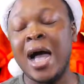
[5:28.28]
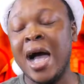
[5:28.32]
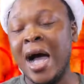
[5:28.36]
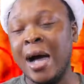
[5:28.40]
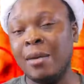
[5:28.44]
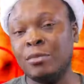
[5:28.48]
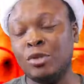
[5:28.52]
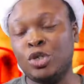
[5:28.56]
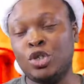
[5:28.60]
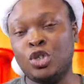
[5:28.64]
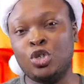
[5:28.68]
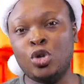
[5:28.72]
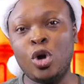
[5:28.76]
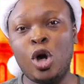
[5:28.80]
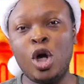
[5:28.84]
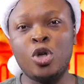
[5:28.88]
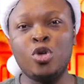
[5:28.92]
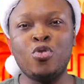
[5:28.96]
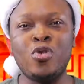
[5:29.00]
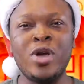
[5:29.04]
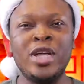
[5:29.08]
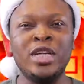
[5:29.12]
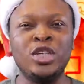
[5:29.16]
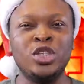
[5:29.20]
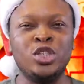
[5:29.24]
I'm sure
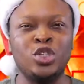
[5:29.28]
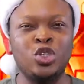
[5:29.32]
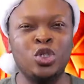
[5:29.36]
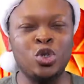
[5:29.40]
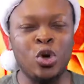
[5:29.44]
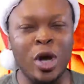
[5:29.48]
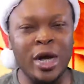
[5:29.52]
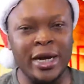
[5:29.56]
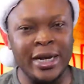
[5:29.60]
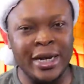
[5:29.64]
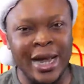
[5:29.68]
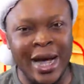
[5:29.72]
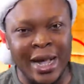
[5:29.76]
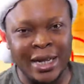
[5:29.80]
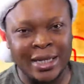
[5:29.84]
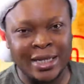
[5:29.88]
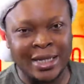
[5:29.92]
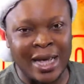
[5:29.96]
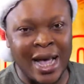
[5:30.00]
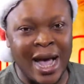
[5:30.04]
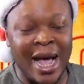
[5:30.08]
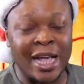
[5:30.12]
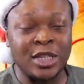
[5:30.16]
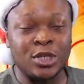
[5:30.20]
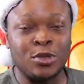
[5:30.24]
you enjoyed
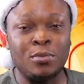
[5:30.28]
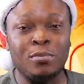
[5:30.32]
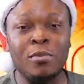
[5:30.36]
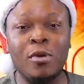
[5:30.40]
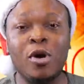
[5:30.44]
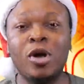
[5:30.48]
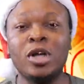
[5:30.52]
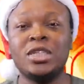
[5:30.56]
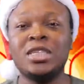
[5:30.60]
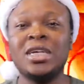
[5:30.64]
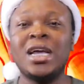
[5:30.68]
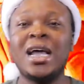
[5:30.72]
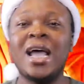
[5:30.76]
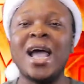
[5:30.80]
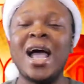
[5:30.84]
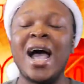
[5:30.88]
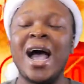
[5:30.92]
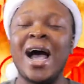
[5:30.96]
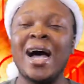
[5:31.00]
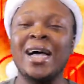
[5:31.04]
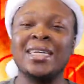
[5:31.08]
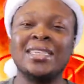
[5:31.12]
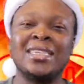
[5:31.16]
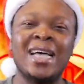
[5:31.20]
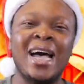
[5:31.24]
that as much
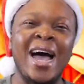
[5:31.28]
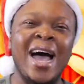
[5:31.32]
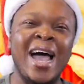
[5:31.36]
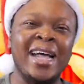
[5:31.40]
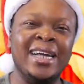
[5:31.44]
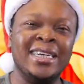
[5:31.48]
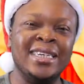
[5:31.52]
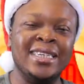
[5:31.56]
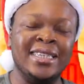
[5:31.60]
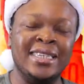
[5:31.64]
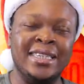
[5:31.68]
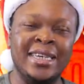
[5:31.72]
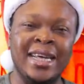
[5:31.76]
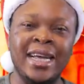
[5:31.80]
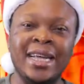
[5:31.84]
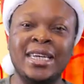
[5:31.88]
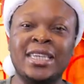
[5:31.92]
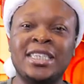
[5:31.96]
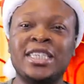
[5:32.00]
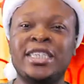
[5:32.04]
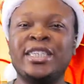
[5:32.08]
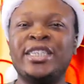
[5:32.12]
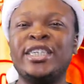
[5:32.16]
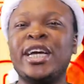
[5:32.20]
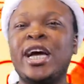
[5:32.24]
as I
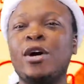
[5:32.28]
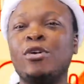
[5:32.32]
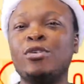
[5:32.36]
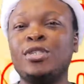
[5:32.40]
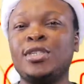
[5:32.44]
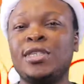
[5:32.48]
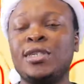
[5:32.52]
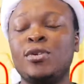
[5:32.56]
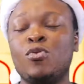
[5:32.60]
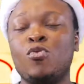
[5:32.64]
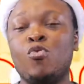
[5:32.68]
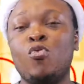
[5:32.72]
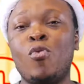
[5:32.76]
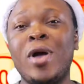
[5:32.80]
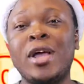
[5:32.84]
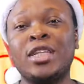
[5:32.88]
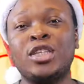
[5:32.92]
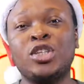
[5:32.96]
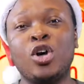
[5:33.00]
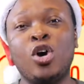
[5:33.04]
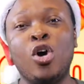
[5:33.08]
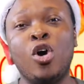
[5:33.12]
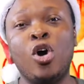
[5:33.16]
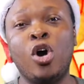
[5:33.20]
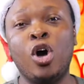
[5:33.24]
did. Chelsea
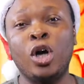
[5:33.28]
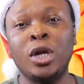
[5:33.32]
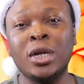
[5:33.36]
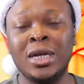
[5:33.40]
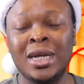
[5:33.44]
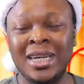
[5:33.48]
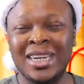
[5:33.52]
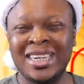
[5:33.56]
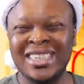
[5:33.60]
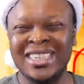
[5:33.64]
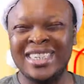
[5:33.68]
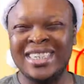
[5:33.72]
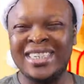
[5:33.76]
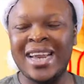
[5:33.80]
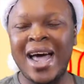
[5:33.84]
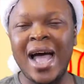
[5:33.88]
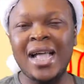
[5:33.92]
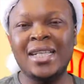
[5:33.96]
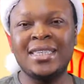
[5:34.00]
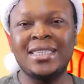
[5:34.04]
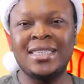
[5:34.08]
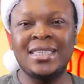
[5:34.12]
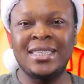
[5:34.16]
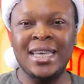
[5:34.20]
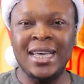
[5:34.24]
went on
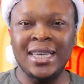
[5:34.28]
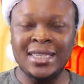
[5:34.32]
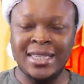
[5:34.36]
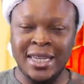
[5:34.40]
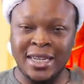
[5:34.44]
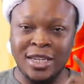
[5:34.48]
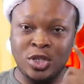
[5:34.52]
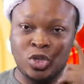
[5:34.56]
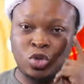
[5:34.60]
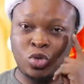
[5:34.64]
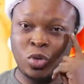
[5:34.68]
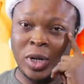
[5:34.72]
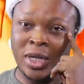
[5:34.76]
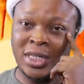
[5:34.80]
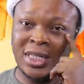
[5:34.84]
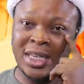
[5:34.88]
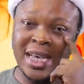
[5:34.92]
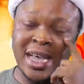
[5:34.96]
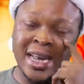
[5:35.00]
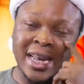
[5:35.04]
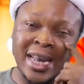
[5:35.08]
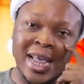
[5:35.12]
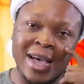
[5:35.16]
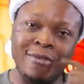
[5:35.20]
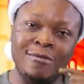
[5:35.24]
that season
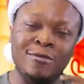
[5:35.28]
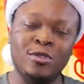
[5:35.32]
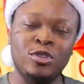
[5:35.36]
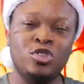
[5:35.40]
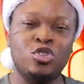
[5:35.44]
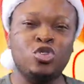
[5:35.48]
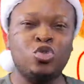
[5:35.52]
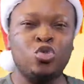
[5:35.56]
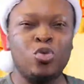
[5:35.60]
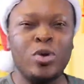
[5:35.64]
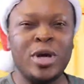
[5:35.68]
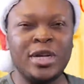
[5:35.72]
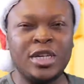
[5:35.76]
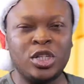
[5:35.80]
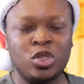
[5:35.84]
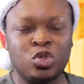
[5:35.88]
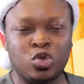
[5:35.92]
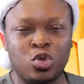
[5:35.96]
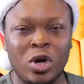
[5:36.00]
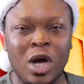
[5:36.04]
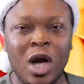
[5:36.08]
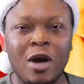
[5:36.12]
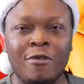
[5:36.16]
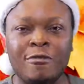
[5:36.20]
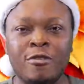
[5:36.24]

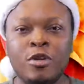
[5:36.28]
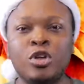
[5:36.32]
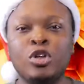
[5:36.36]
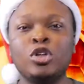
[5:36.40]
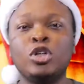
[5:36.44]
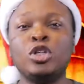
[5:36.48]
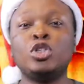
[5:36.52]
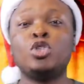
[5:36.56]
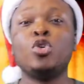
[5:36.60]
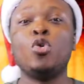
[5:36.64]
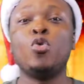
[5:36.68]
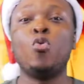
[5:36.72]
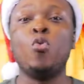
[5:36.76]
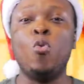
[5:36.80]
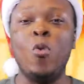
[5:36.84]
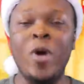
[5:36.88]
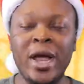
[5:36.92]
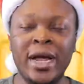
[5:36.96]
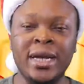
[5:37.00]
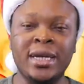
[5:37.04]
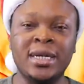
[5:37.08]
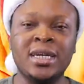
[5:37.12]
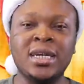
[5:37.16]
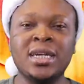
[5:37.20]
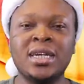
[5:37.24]
2011-2012 to
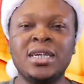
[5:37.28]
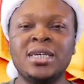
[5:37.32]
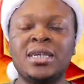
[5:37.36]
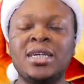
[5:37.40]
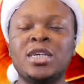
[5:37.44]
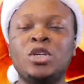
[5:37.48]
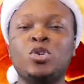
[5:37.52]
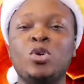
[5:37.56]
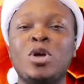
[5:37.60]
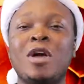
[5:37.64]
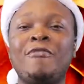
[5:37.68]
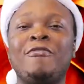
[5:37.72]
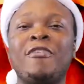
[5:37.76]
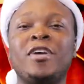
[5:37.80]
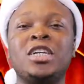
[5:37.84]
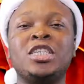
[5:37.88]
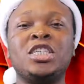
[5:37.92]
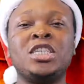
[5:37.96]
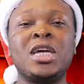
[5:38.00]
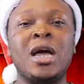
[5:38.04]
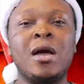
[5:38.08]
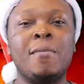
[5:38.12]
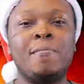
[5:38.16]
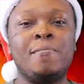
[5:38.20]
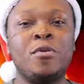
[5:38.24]
win the UEFA
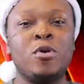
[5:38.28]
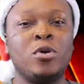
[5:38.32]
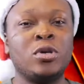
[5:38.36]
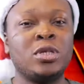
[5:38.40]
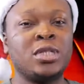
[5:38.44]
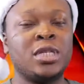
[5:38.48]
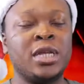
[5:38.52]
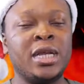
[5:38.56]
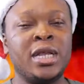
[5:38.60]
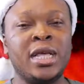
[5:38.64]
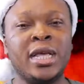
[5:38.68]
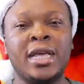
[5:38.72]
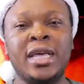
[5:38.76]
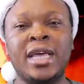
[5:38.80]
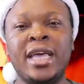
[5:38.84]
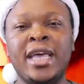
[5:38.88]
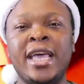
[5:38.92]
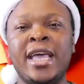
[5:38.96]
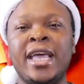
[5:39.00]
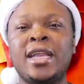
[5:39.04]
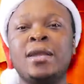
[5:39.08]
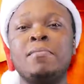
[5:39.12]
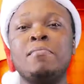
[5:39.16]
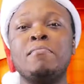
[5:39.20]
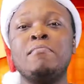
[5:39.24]
Champions League
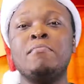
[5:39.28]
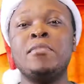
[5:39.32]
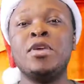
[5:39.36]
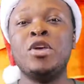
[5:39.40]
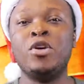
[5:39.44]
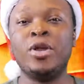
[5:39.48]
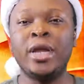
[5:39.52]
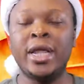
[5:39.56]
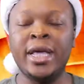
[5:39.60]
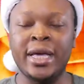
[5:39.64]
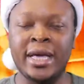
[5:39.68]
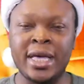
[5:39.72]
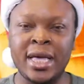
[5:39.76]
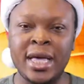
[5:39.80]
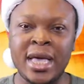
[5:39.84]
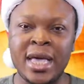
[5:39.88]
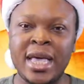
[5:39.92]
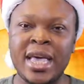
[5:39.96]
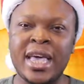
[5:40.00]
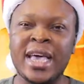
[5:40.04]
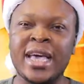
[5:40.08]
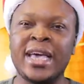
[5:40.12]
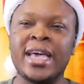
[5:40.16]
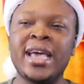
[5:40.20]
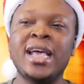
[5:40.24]
in Munich
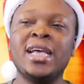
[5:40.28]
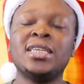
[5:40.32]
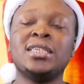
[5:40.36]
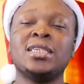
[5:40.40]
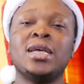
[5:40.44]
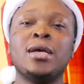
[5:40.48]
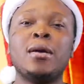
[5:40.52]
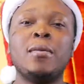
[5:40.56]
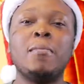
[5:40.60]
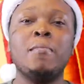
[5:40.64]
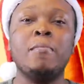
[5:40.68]
against